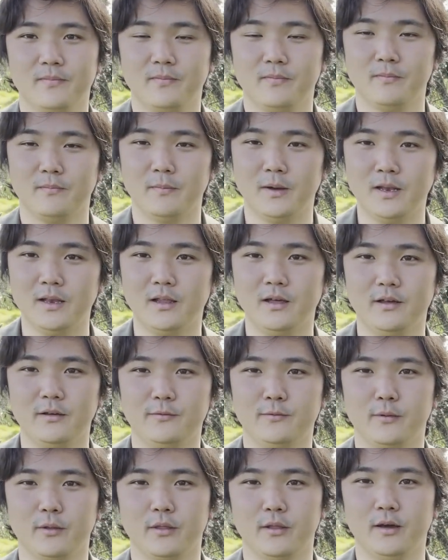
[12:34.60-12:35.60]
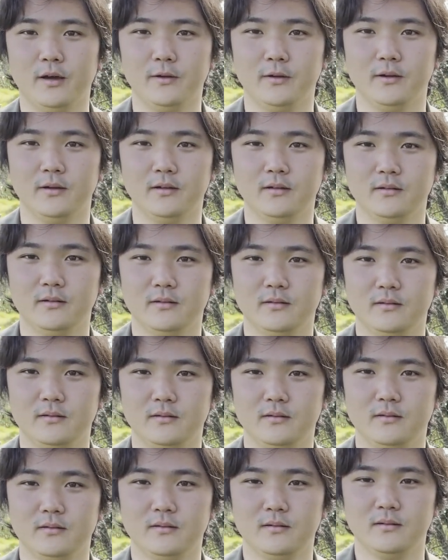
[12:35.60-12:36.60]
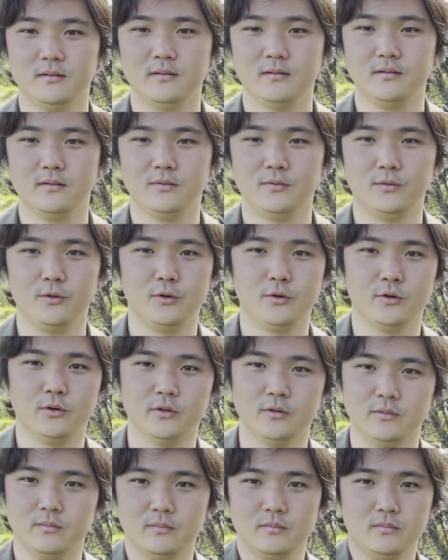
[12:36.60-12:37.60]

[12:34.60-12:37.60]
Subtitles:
my life without it. Knock on